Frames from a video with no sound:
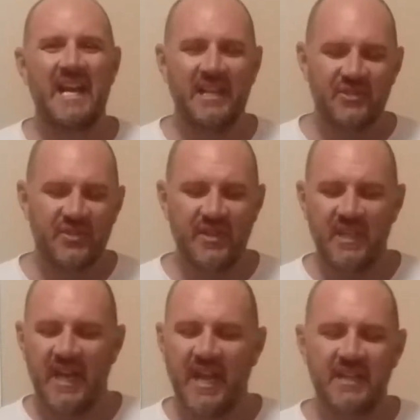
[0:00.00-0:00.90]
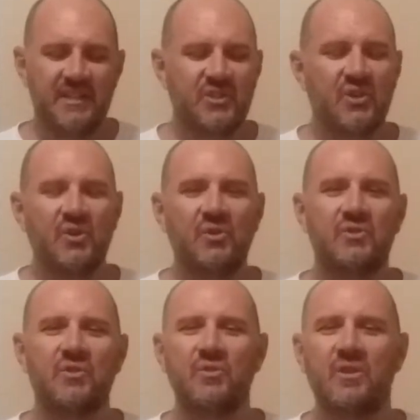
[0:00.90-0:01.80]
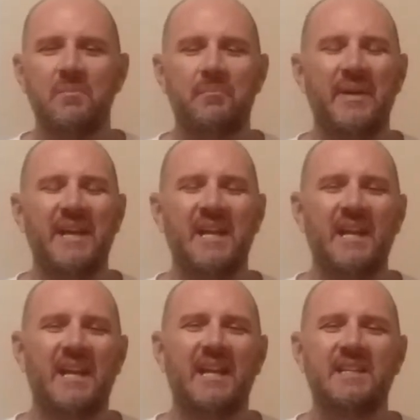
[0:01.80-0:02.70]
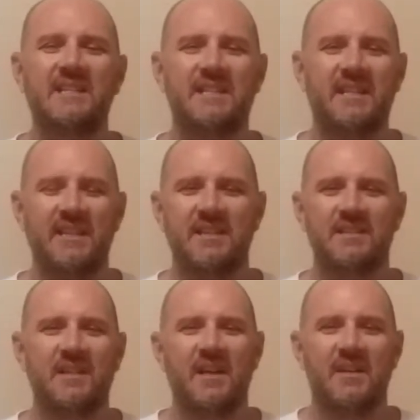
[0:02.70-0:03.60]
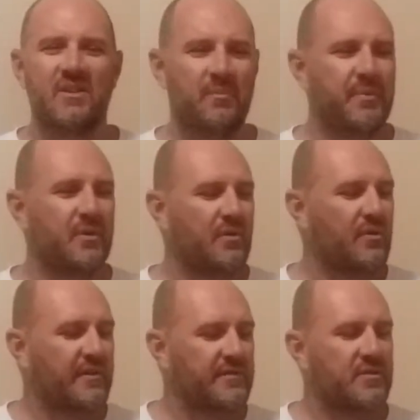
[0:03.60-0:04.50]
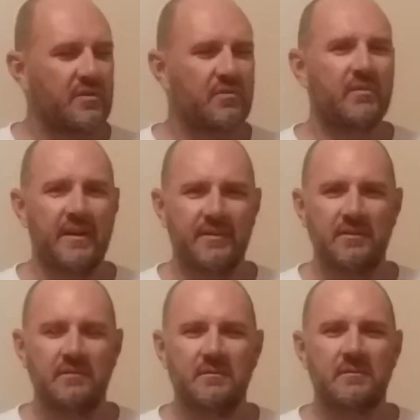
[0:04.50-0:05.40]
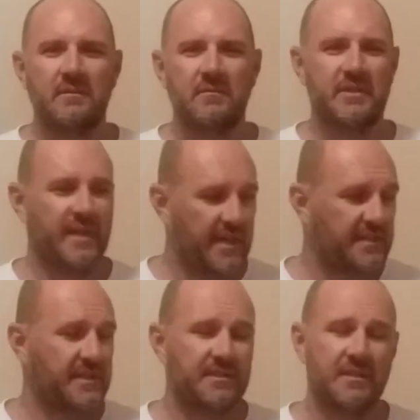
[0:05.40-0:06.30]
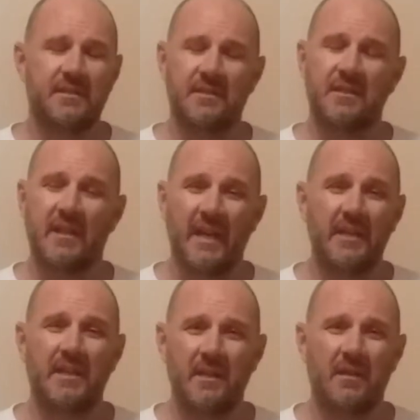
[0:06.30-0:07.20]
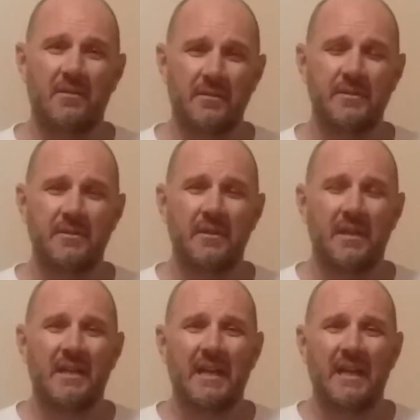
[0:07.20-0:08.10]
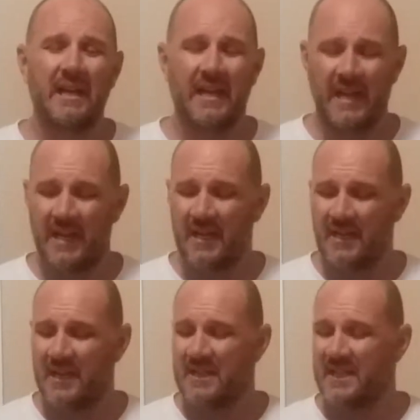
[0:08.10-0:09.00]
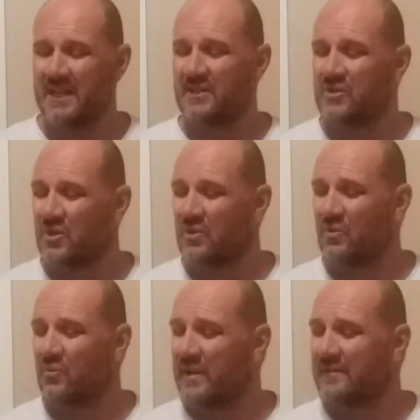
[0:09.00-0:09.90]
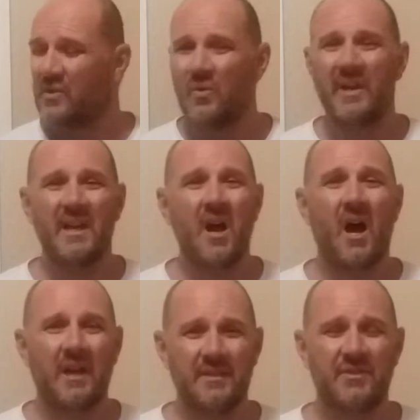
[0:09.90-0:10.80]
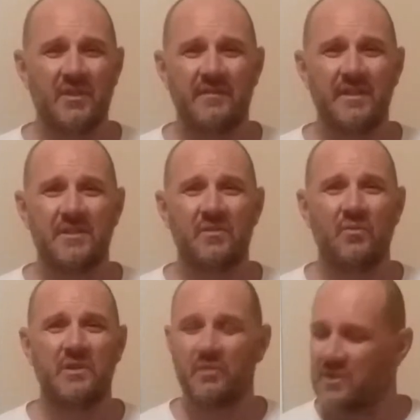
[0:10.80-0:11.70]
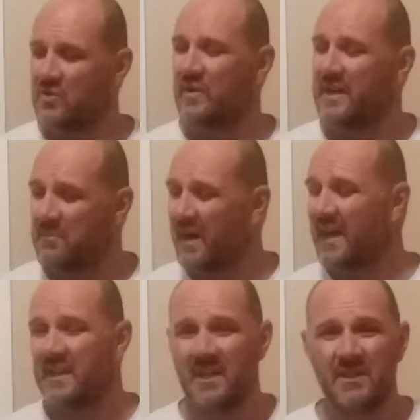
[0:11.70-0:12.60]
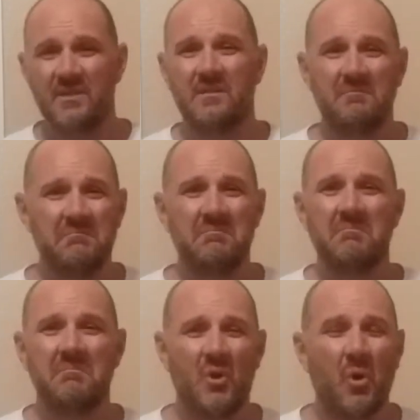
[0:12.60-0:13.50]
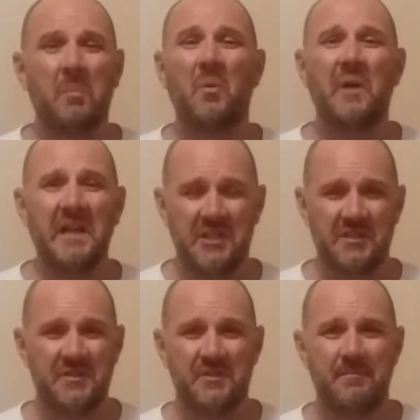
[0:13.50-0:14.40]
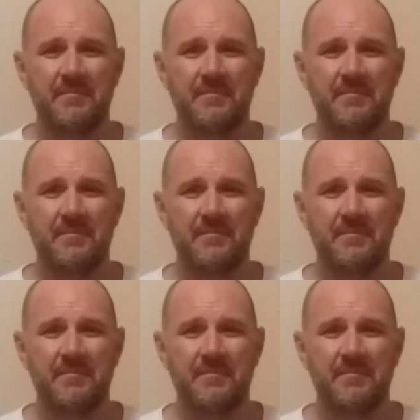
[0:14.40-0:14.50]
And so then you had these 2 competing entities, the Bureau of Internal Revenue, which had existed since the 1800s, and the Internal Revenue and Audit Service, which was created by these corporations.